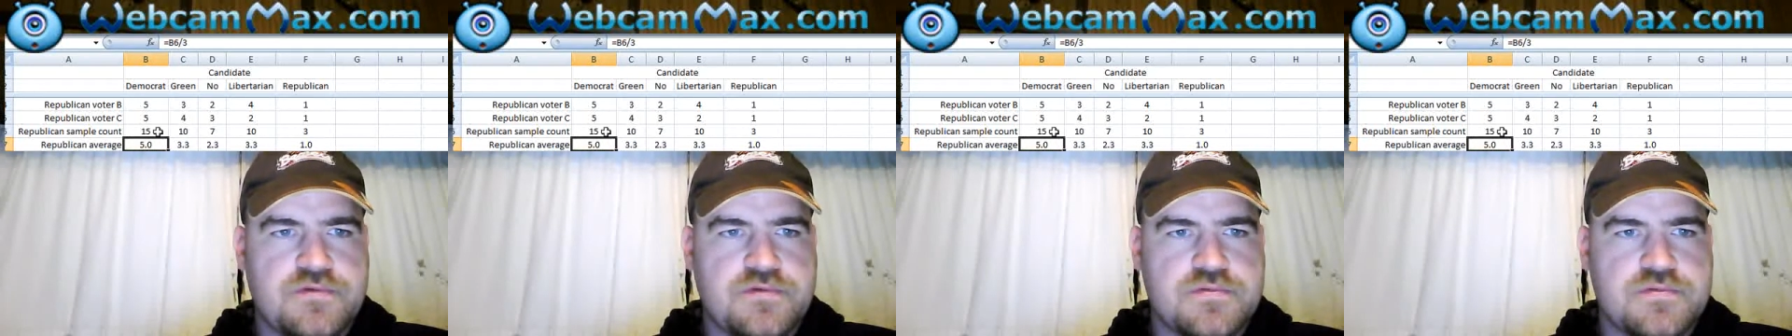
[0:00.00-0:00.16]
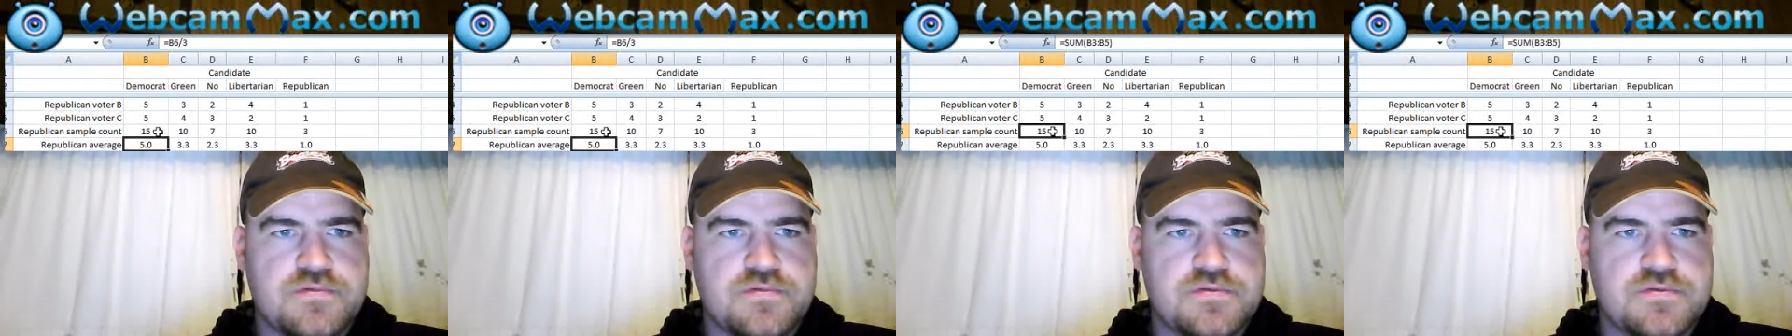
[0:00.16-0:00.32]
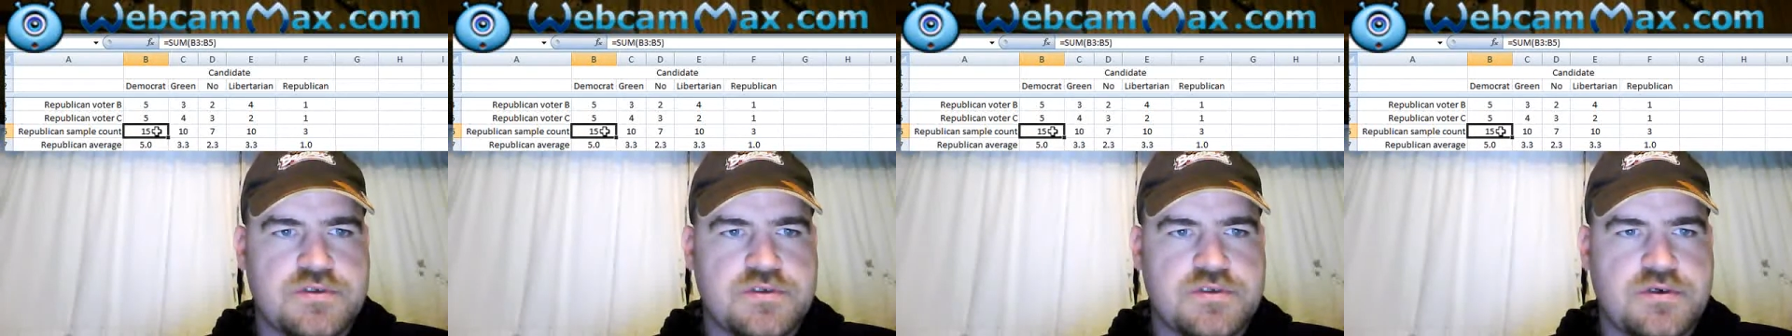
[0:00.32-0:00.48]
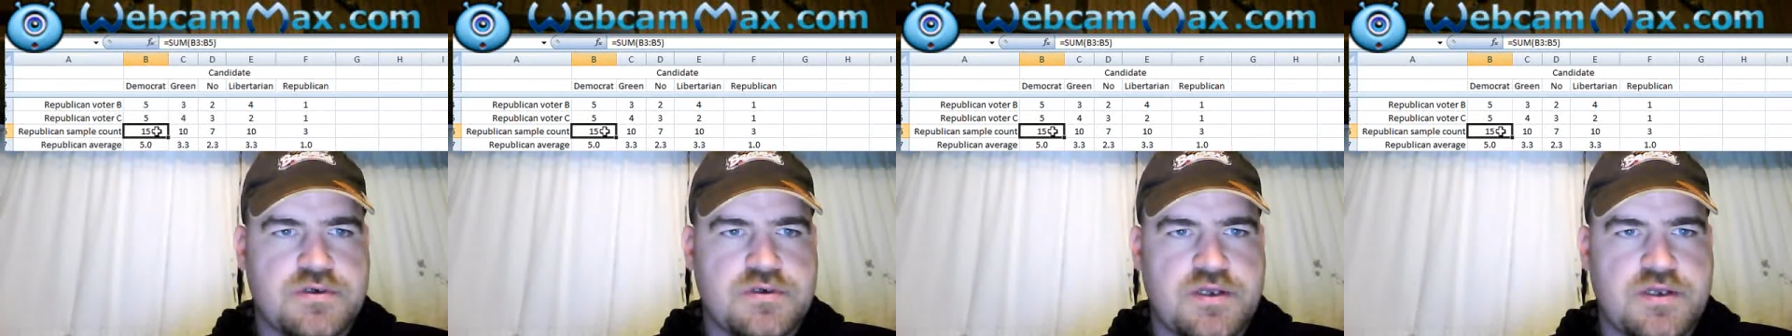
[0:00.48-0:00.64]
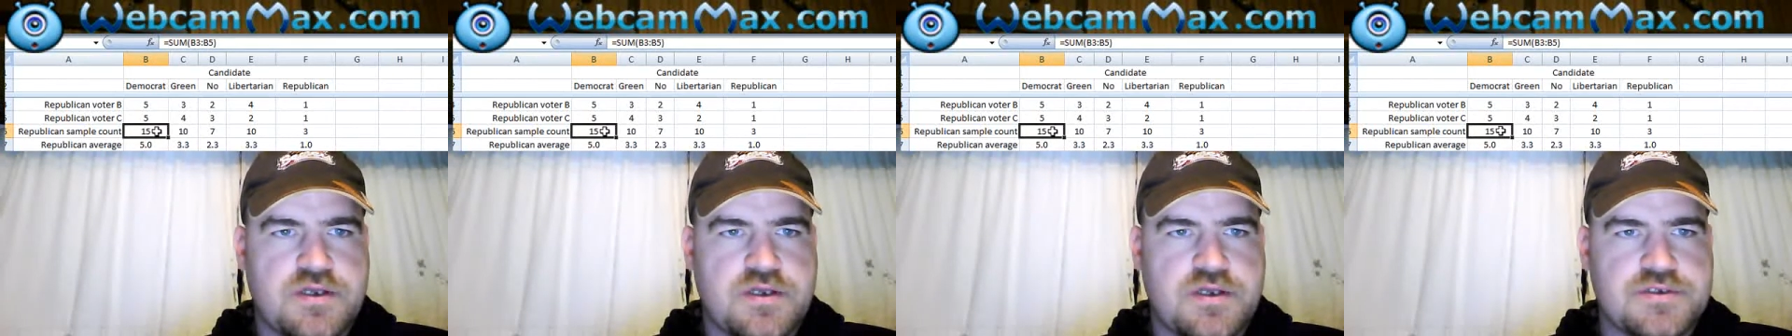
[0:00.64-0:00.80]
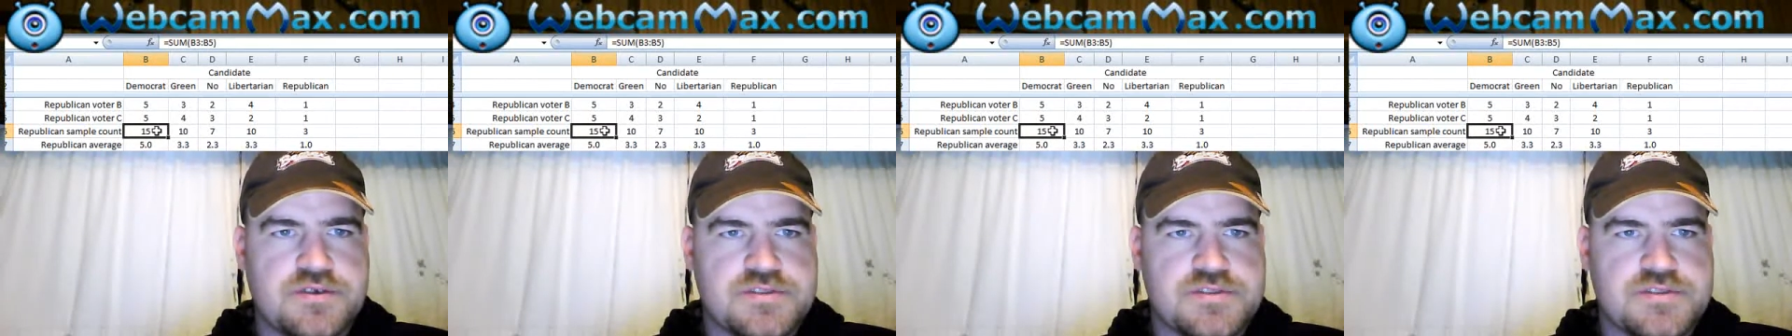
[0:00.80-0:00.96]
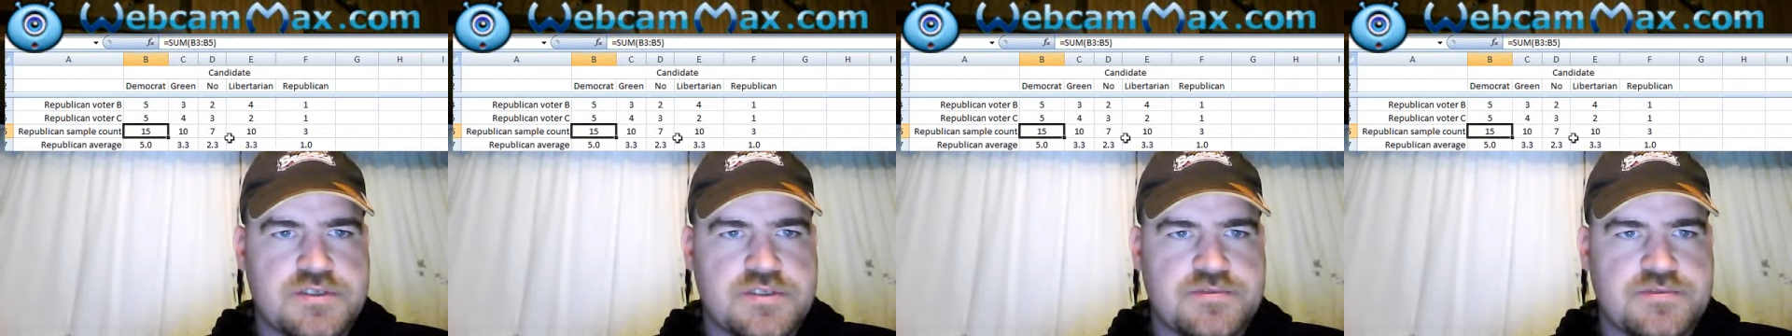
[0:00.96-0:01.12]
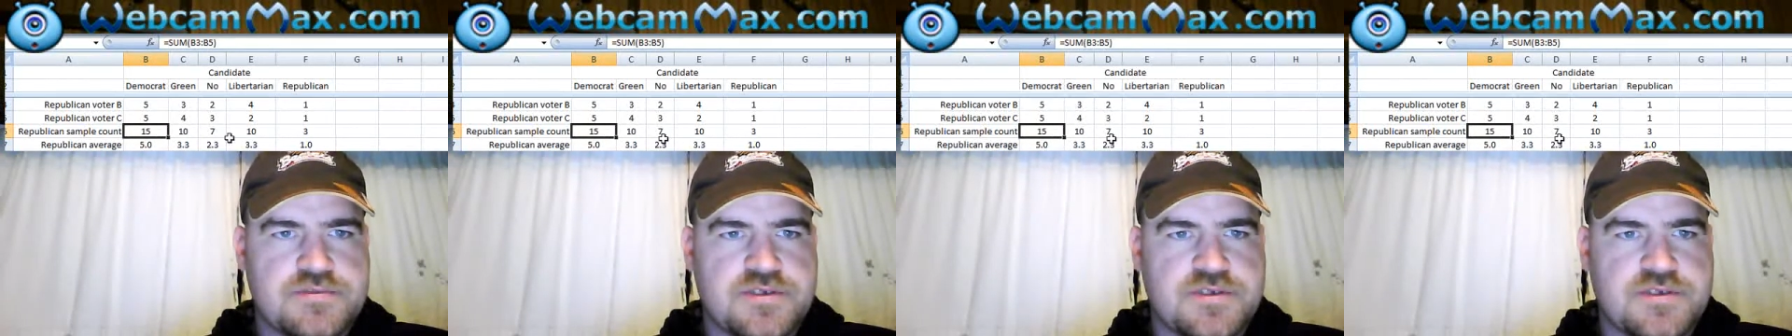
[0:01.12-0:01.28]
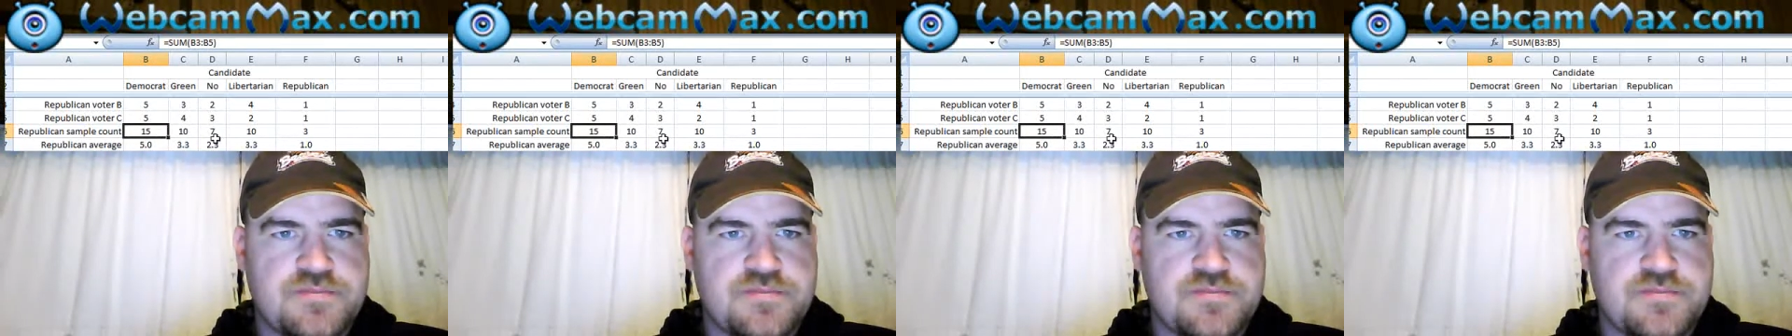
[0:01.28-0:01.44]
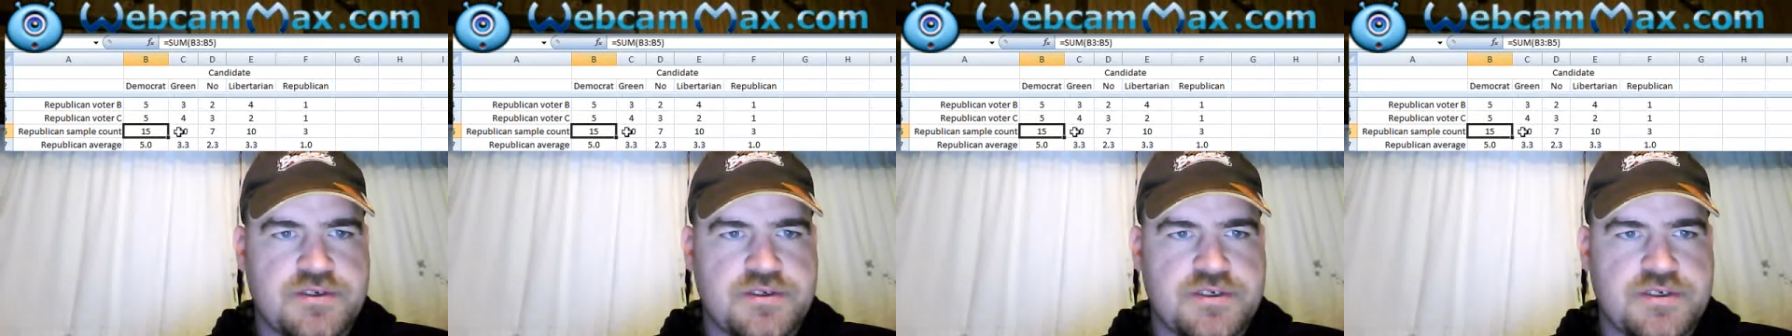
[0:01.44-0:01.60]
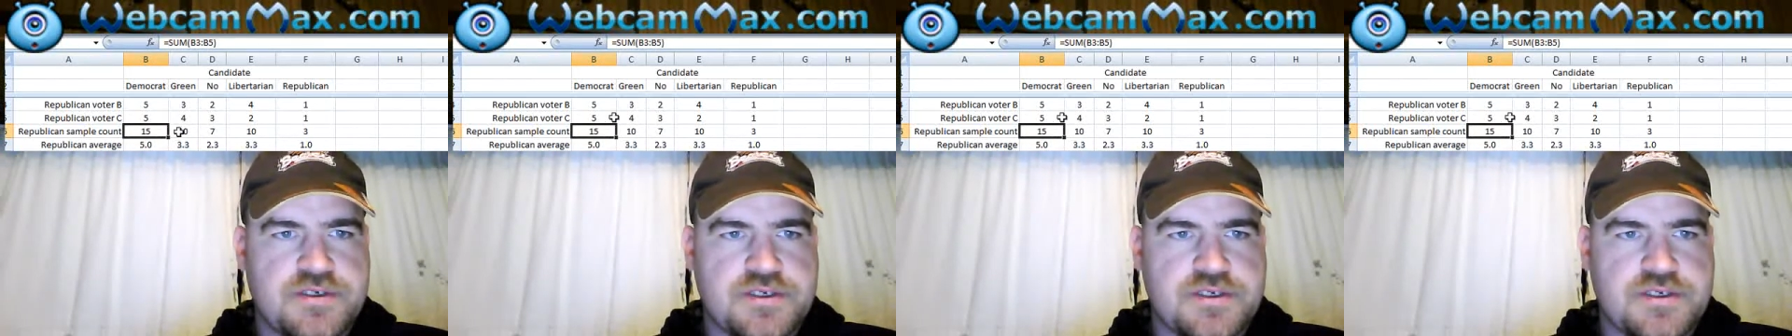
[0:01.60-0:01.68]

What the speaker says: They're not just numbers I plugged in.